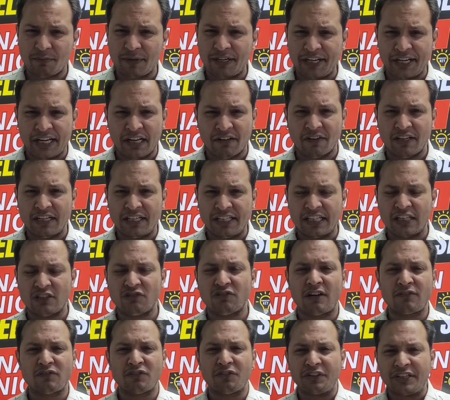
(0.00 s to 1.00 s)
medieval India.
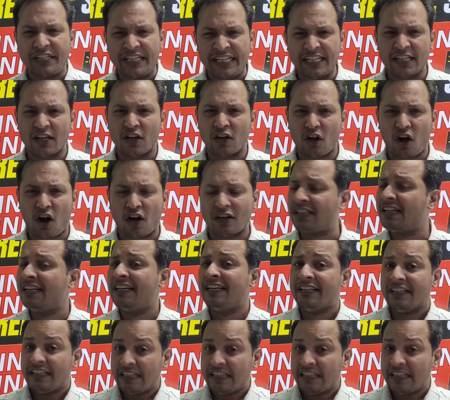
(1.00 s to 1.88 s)
You have to read a lot.